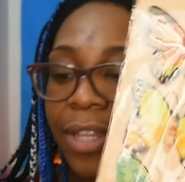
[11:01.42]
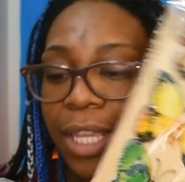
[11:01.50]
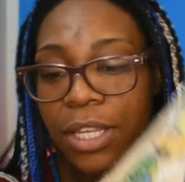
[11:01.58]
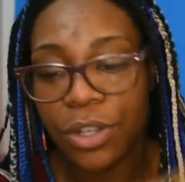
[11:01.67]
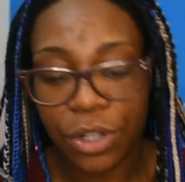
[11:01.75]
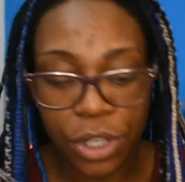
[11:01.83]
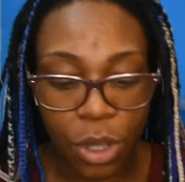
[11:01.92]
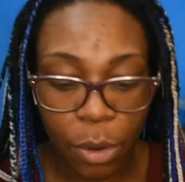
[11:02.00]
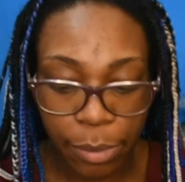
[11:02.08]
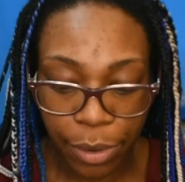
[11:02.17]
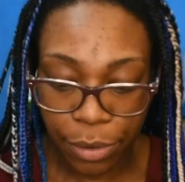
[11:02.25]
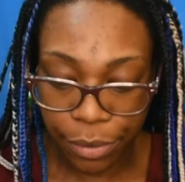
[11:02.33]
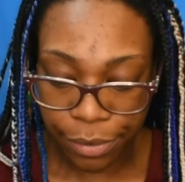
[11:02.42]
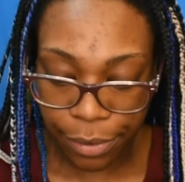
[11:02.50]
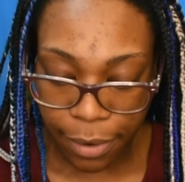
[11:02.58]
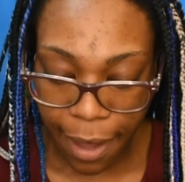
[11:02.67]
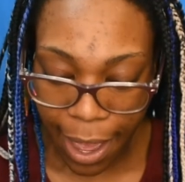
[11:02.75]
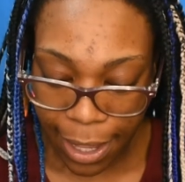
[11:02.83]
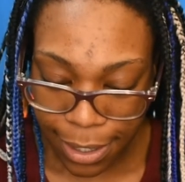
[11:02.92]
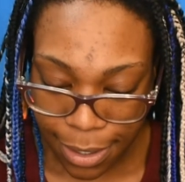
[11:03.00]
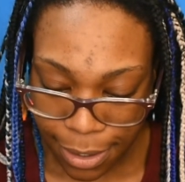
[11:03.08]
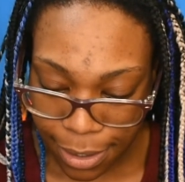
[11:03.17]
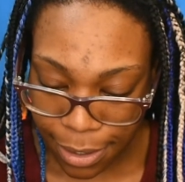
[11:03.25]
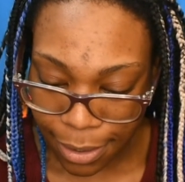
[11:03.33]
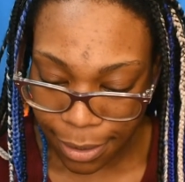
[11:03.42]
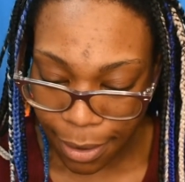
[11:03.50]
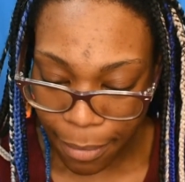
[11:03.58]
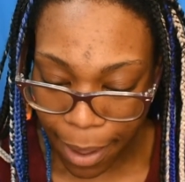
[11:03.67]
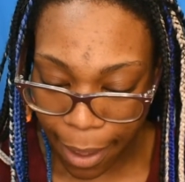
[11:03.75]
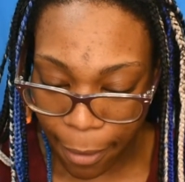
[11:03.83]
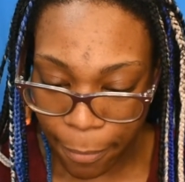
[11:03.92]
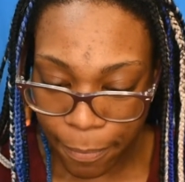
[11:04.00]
these are so beautiful. I just, wow.